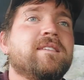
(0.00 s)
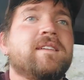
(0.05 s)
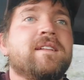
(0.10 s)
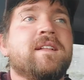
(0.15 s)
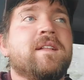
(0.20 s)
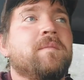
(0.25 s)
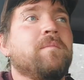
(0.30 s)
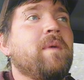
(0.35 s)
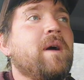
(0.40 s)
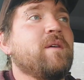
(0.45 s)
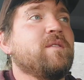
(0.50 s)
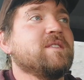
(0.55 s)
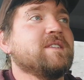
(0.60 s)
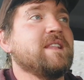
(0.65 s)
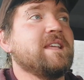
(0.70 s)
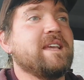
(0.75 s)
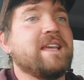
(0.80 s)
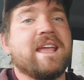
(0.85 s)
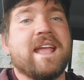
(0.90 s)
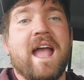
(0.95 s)
Mine was
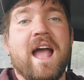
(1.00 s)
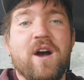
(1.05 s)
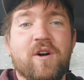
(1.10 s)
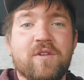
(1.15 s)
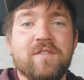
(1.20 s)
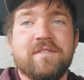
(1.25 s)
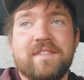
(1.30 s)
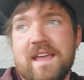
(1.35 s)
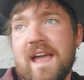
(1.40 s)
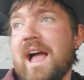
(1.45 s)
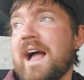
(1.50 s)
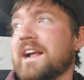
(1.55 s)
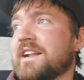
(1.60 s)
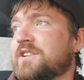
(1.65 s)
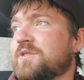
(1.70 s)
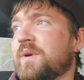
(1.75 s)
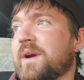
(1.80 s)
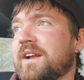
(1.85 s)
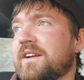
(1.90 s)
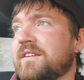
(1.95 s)
leaking out of the
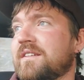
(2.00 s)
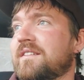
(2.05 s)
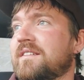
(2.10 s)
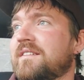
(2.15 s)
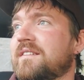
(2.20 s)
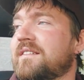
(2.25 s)
actuator.